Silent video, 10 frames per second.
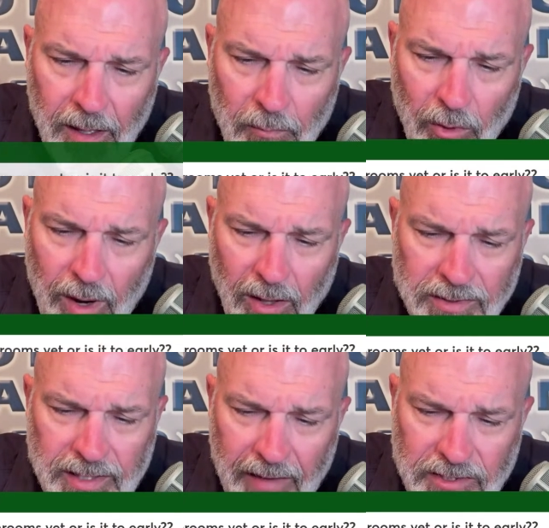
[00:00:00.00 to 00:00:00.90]
Morels,
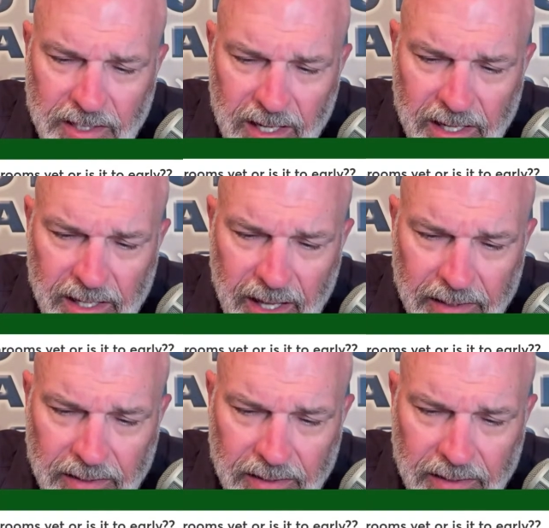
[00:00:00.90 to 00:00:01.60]
I haven't seen any yet.